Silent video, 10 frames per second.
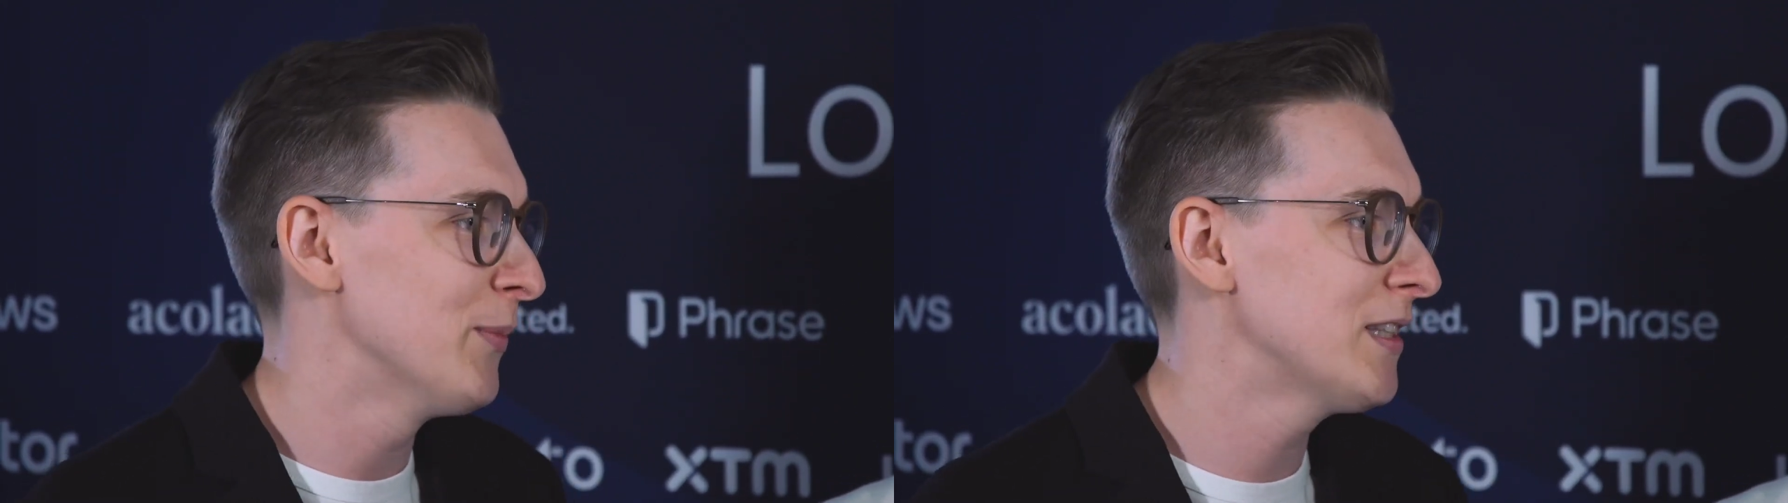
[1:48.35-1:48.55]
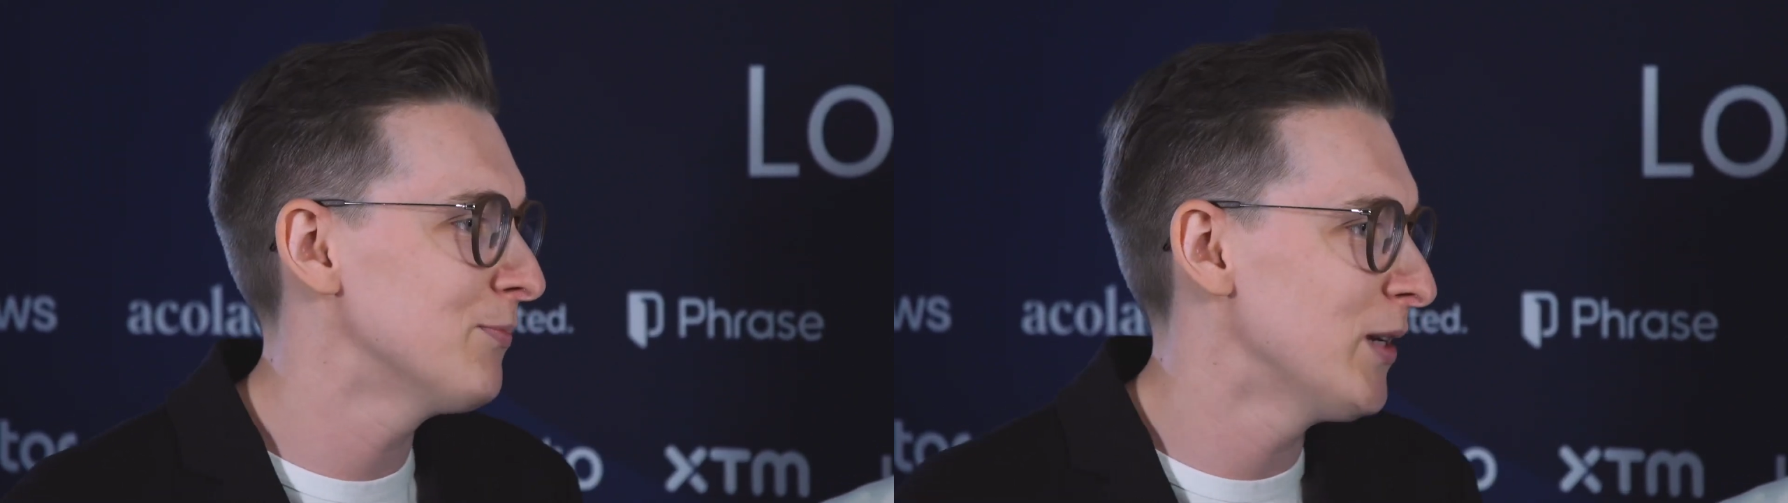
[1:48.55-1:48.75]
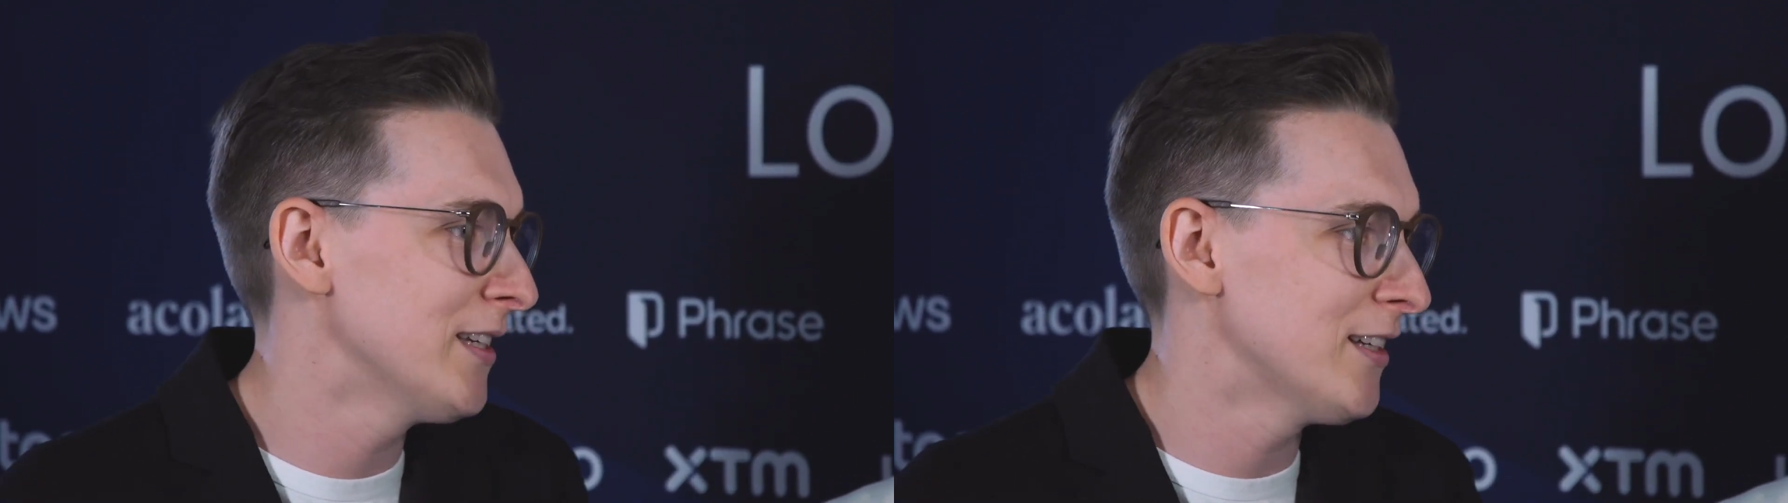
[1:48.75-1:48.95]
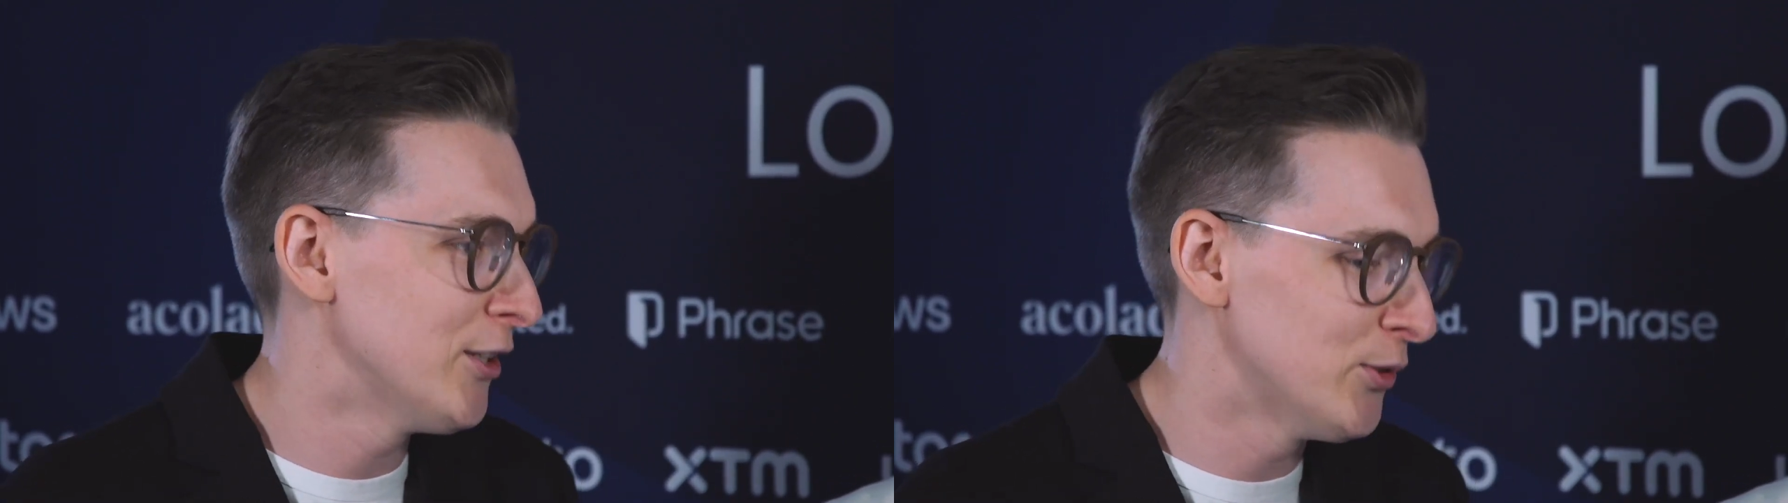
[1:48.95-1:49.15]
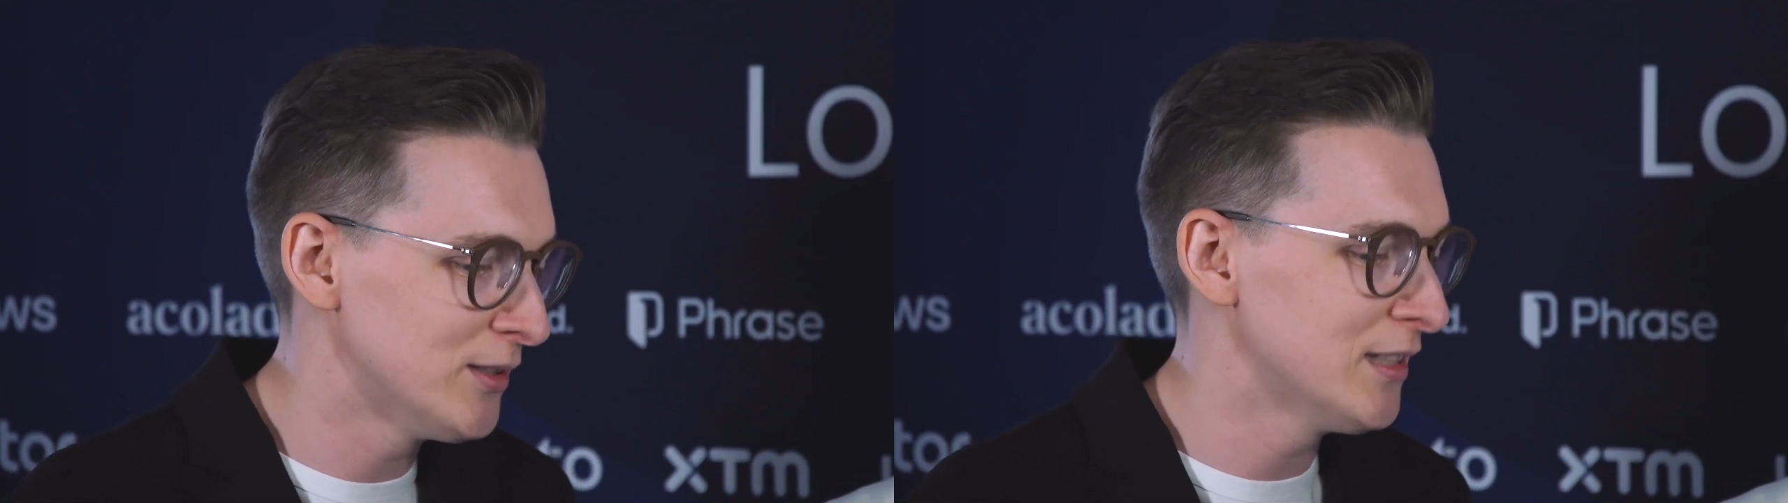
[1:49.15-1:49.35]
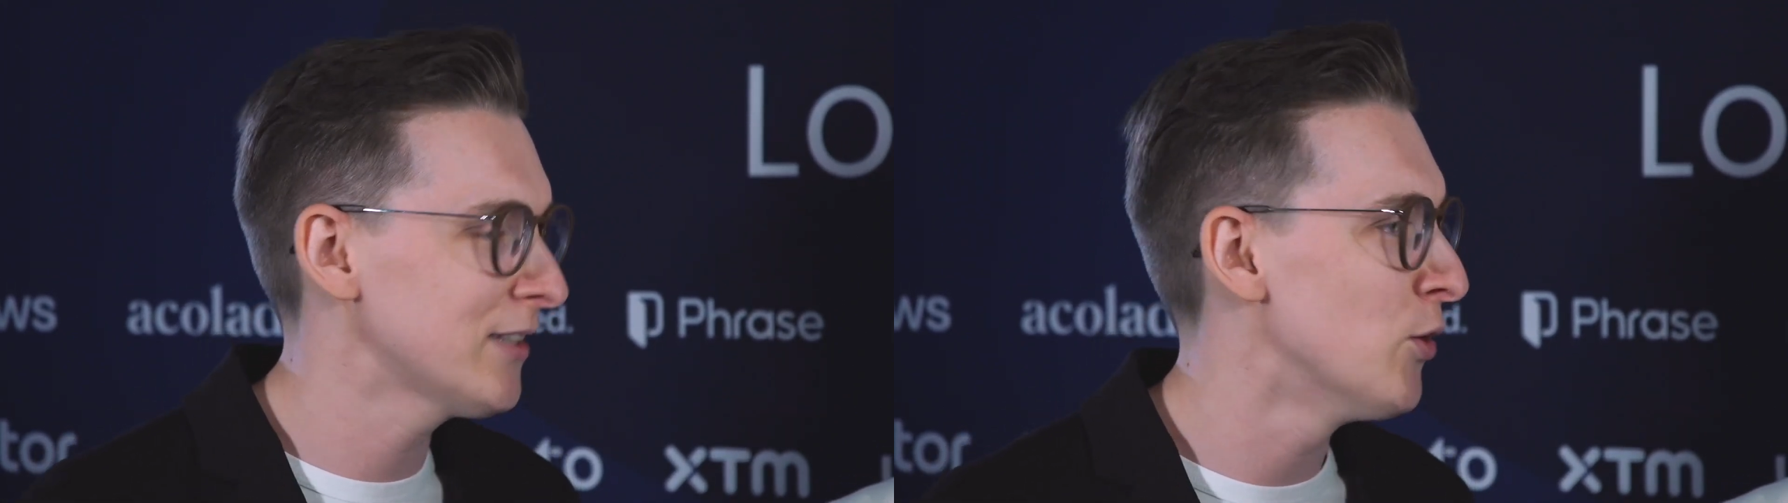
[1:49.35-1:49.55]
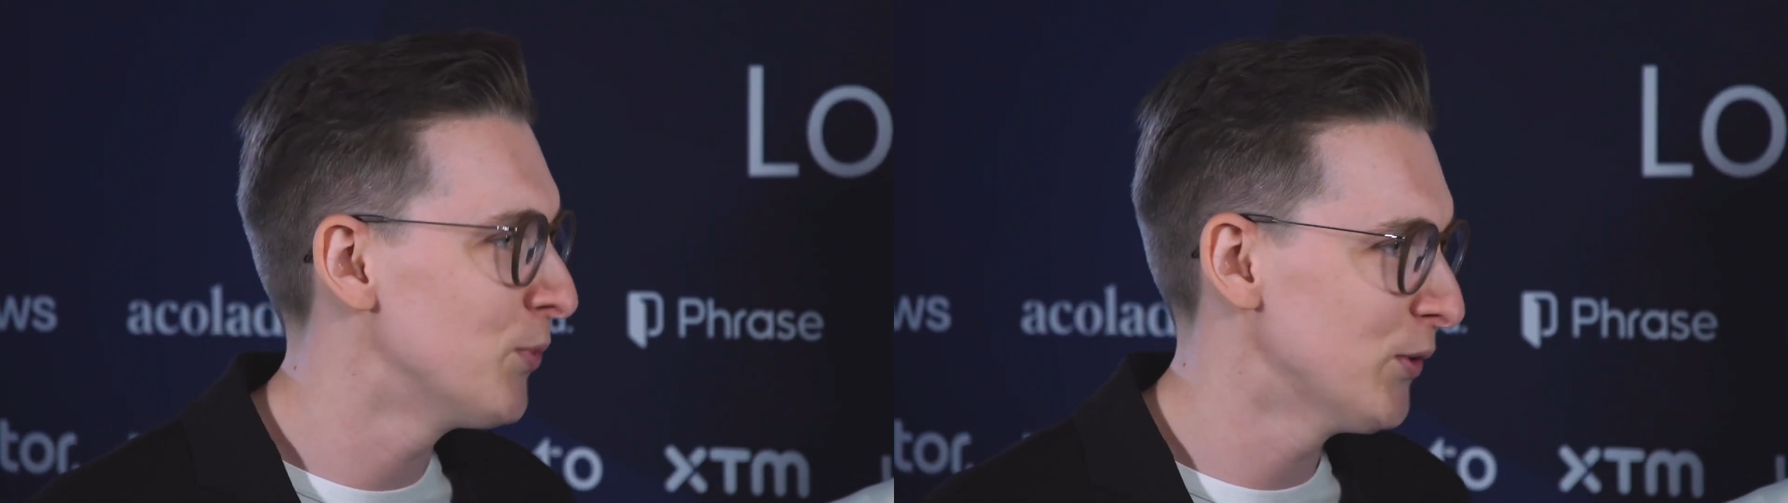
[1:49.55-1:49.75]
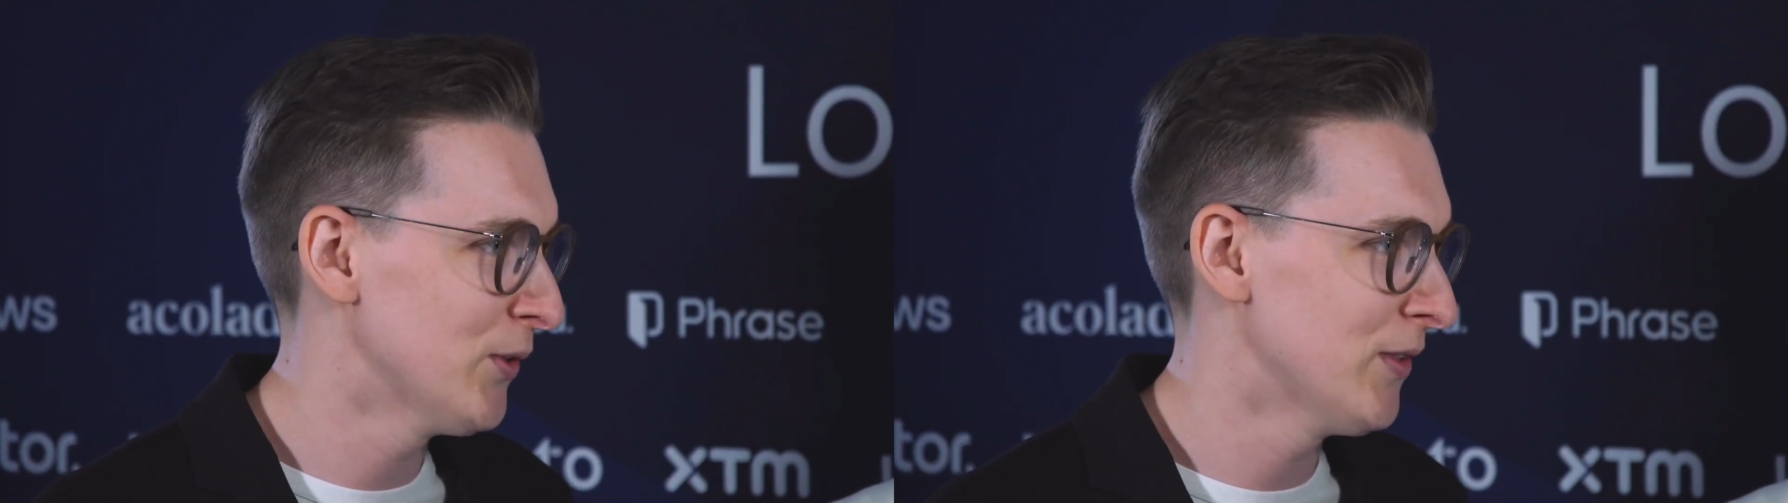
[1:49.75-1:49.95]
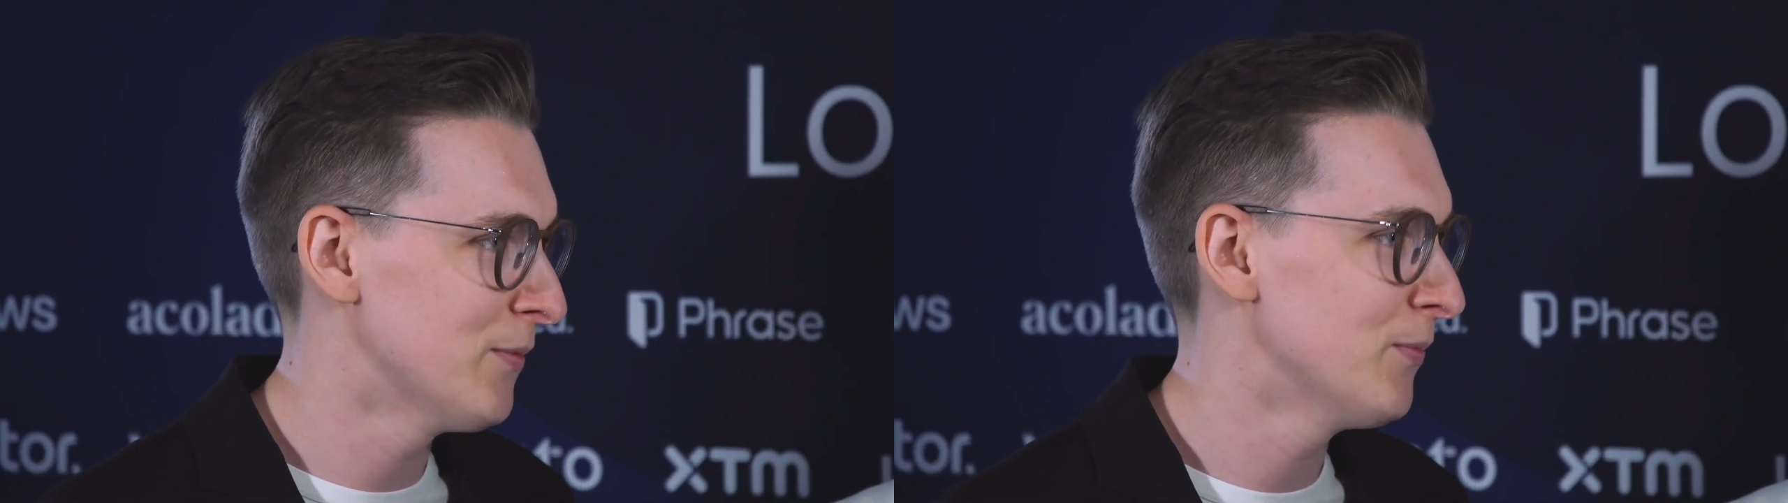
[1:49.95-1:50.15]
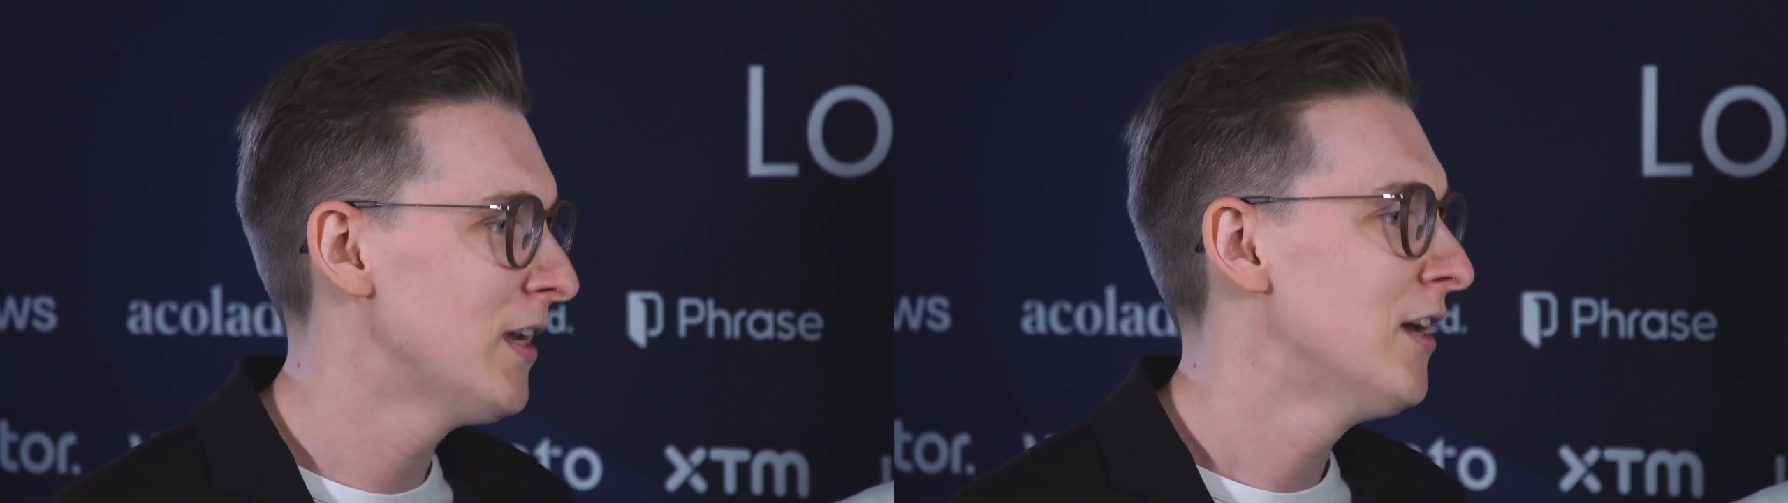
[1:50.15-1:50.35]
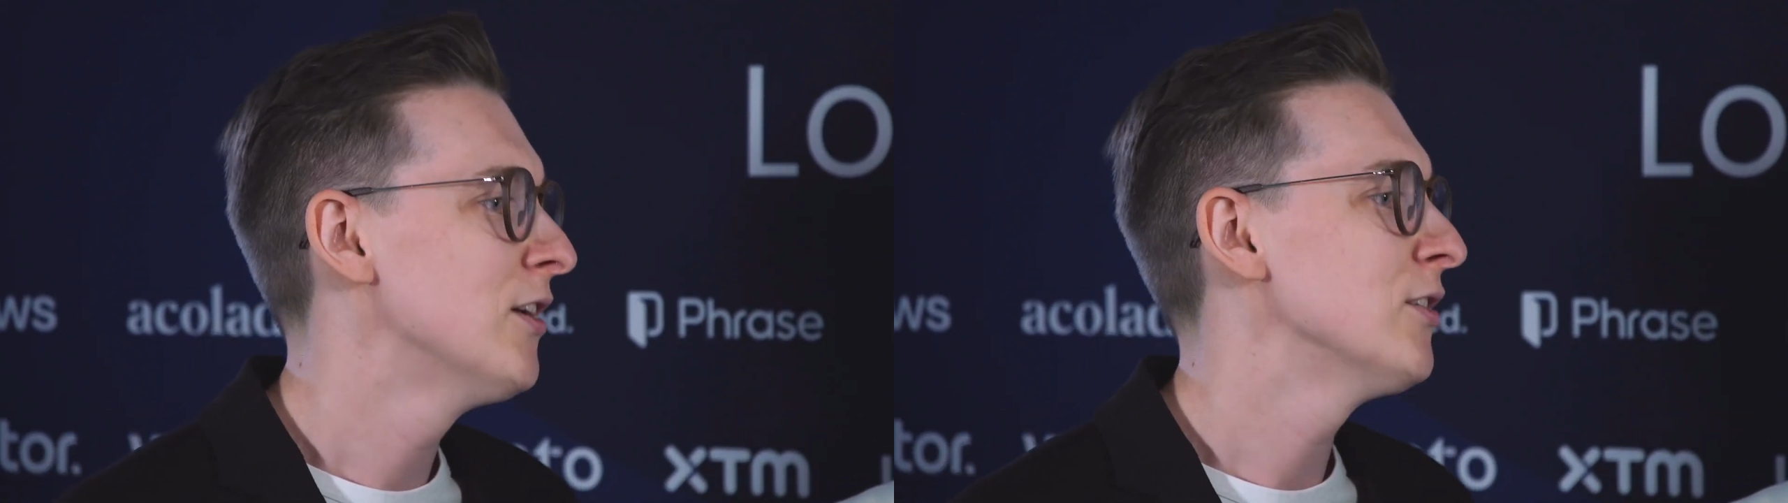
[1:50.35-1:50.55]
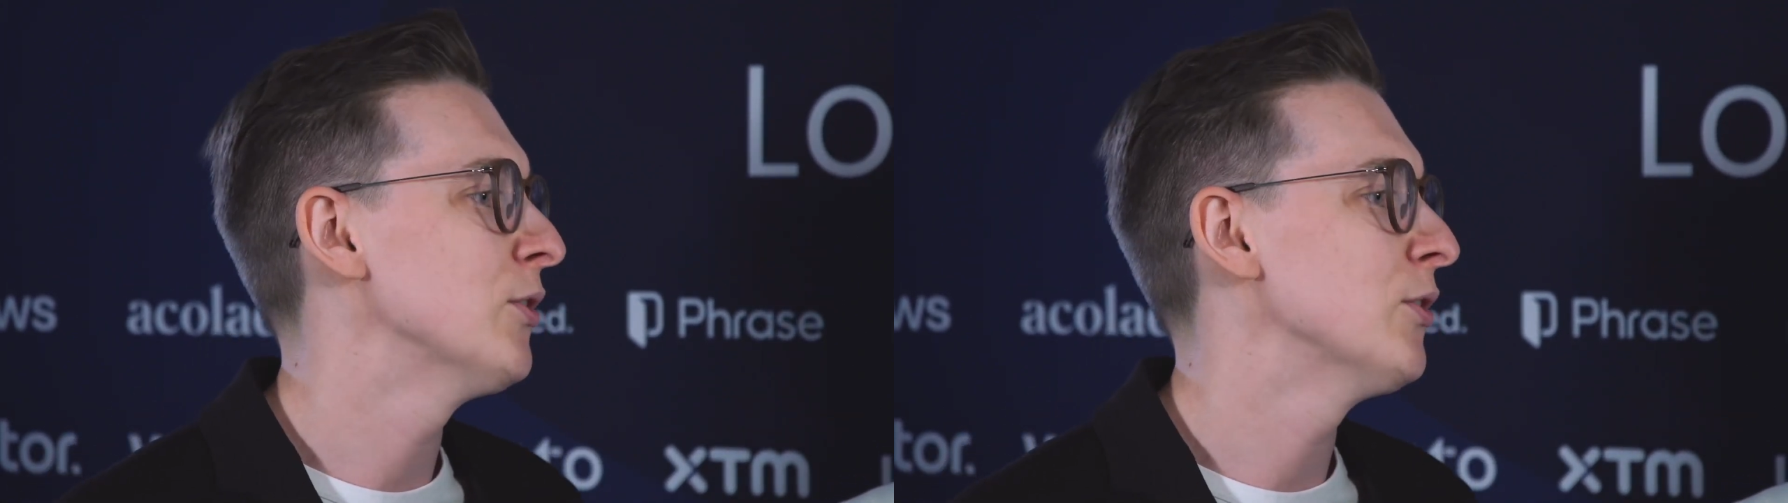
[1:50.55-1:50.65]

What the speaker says: It's basically useless compute on them.